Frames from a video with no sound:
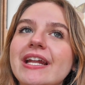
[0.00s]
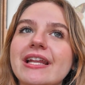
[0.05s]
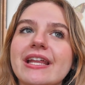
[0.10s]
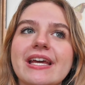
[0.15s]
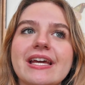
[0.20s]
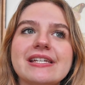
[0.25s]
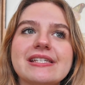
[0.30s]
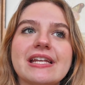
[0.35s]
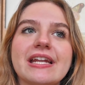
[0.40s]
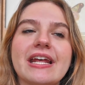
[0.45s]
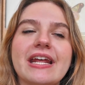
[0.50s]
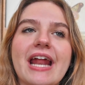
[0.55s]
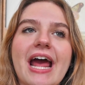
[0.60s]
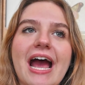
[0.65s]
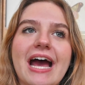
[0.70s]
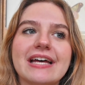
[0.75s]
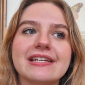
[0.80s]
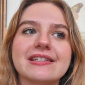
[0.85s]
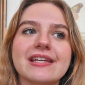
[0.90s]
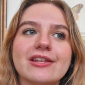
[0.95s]
Like I said, it
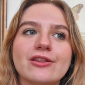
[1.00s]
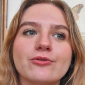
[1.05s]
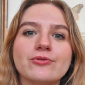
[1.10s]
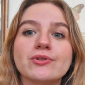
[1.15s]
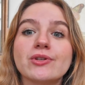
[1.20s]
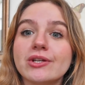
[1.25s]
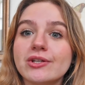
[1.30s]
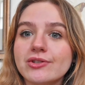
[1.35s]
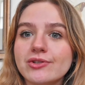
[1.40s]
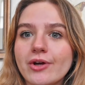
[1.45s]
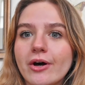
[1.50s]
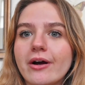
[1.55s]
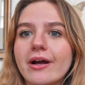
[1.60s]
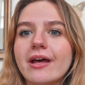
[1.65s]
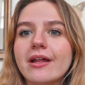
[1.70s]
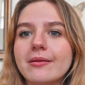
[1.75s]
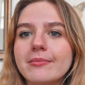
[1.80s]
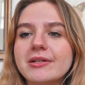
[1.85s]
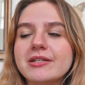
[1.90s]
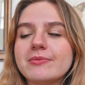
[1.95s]
has, like, those, like, song
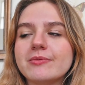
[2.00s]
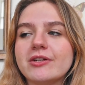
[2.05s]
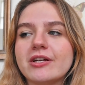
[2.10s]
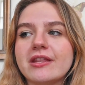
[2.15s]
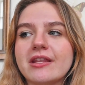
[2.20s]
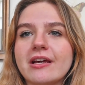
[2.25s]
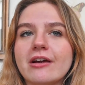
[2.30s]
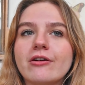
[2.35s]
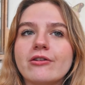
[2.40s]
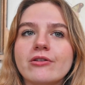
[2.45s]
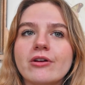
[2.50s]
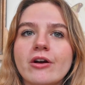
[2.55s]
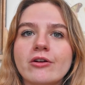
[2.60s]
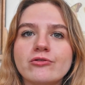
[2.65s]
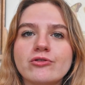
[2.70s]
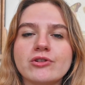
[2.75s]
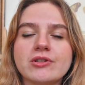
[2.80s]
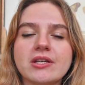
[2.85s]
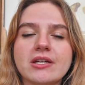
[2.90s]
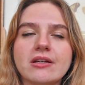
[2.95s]
elements, which I think are
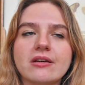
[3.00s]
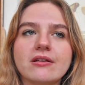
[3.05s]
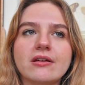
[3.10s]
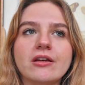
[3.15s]
just, like,